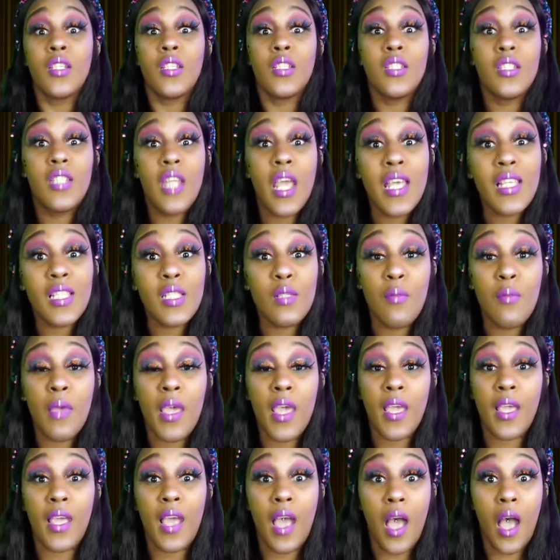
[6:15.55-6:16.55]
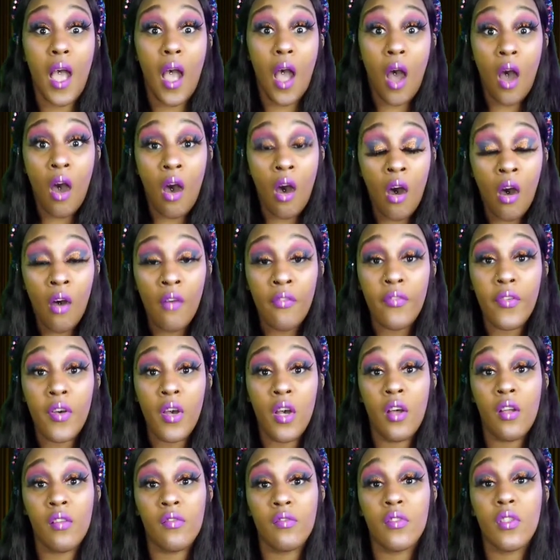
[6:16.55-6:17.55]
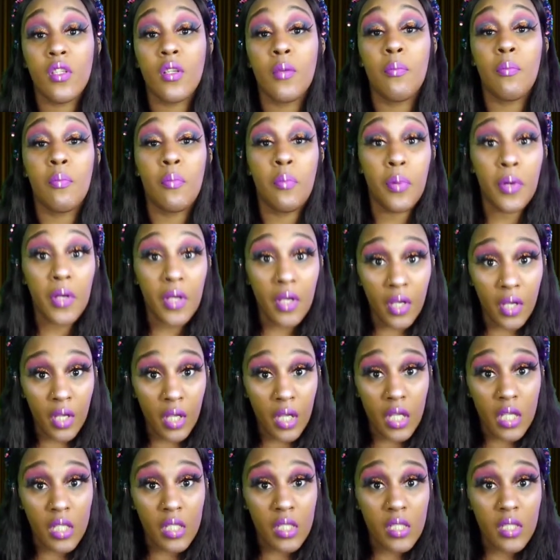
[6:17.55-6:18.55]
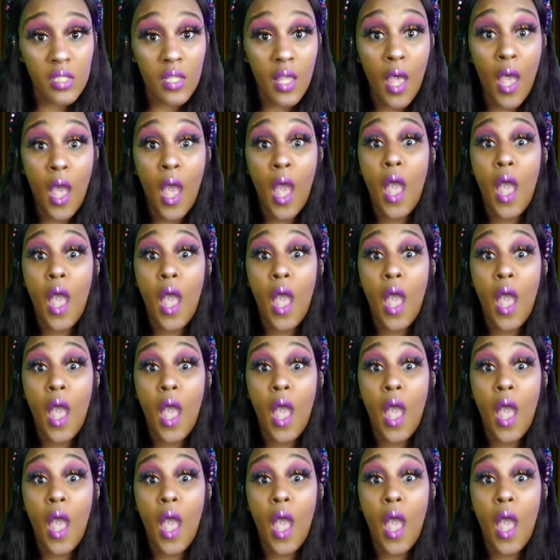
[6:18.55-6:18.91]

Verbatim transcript: This man got off of the bus